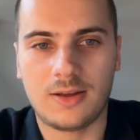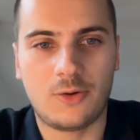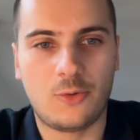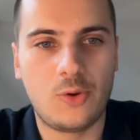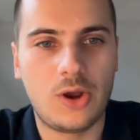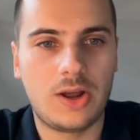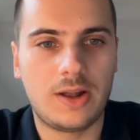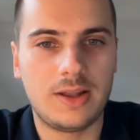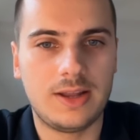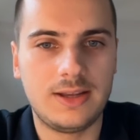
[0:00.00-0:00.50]

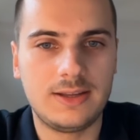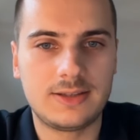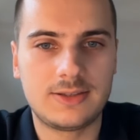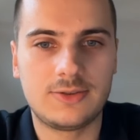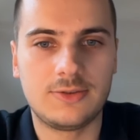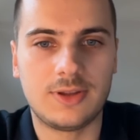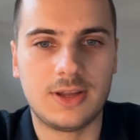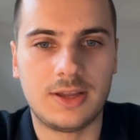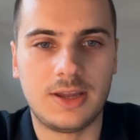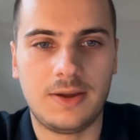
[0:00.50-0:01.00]
quick links to
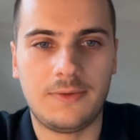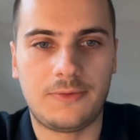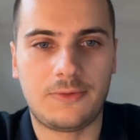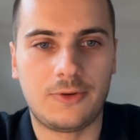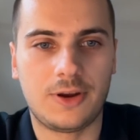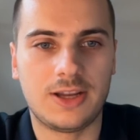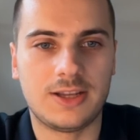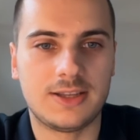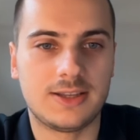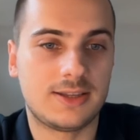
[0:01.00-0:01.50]
the
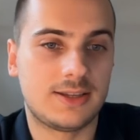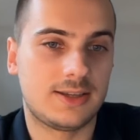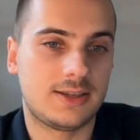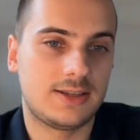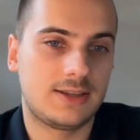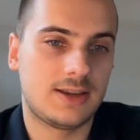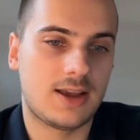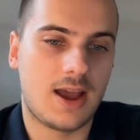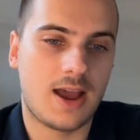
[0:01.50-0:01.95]
different,